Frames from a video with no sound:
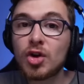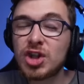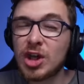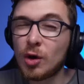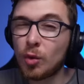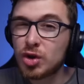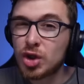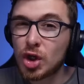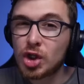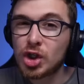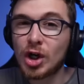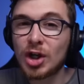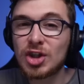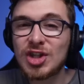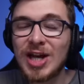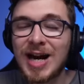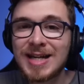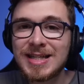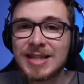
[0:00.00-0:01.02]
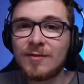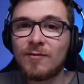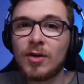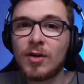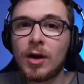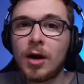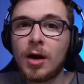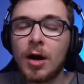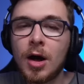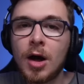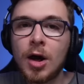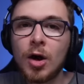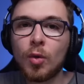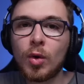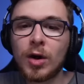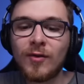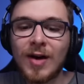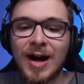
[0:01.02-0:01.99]
There was a chance that Aston Villa
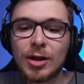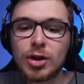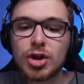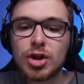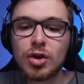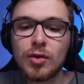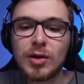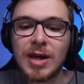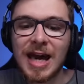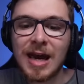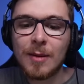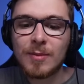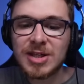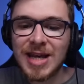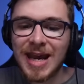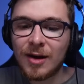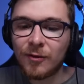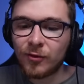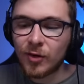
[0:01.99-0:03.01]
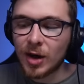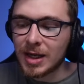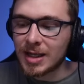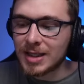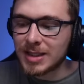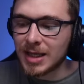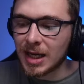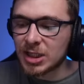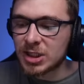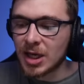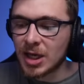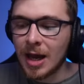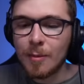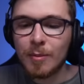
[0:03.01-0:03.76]
would have had 2 games in 36,